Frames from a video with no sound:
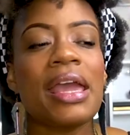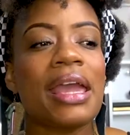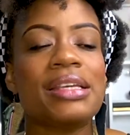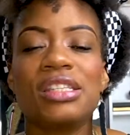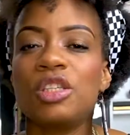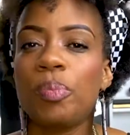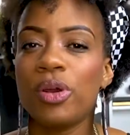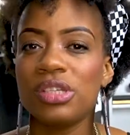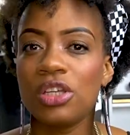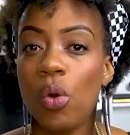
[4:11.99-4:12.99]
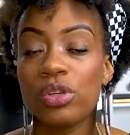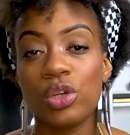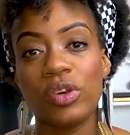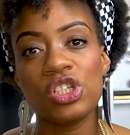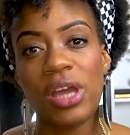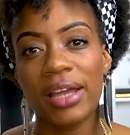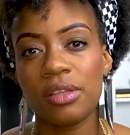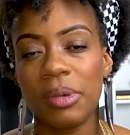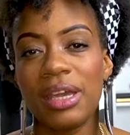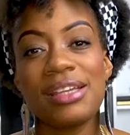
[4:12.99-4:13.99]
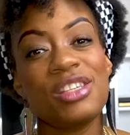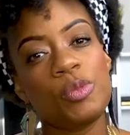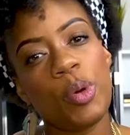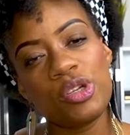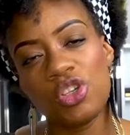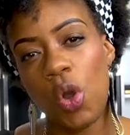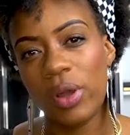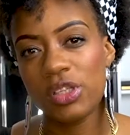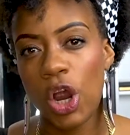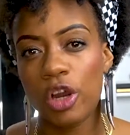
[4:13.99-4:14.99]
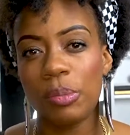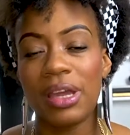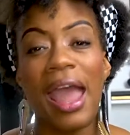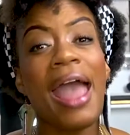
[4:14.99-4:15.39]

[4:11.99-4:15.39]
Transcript: is this person going to reject me? Is this person going to hurt me?